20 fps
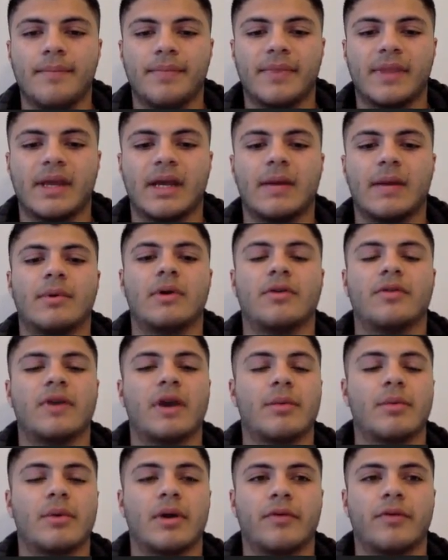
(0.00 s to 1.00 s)
that happened on
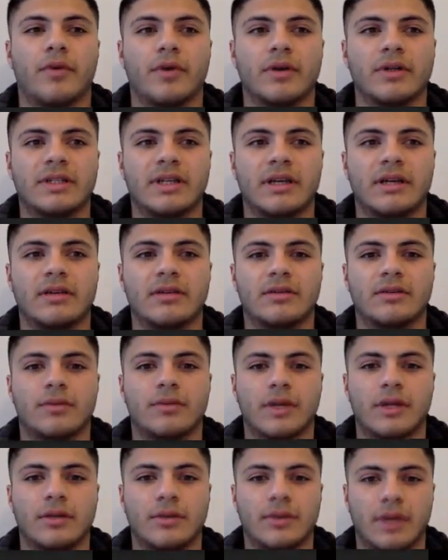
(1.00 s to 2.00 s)
February 14th,
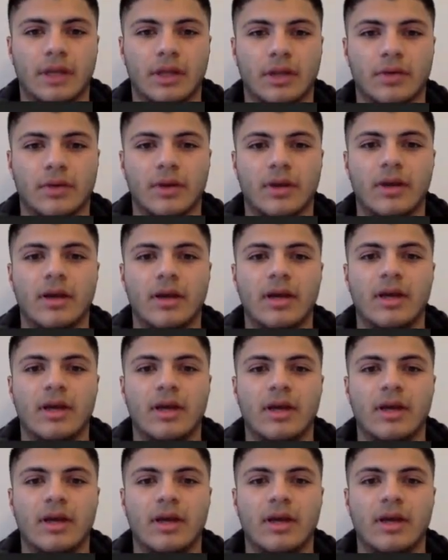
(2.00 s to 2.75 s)
2023,